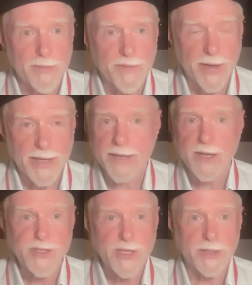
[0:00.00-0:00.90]
if I
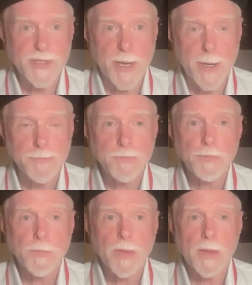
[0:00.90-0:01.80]
can, I gently say,
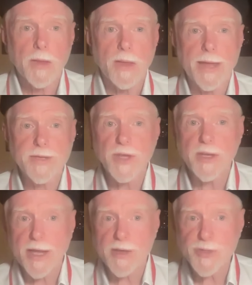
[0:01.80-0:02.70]
it's
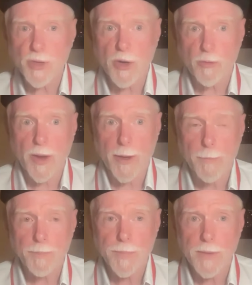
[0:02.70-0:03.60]
the Yetzer
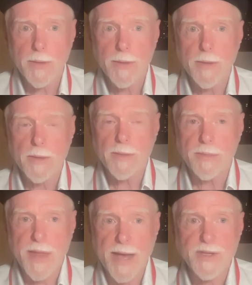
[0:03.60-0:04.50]
Hara
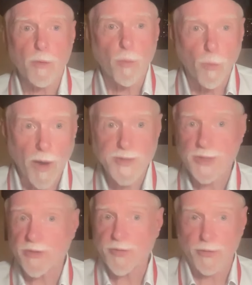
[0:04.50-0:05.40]
that
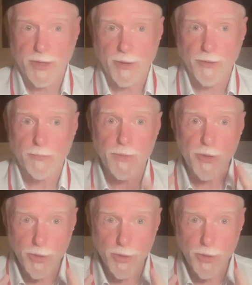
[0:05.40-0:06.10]
wants you to feel guilt.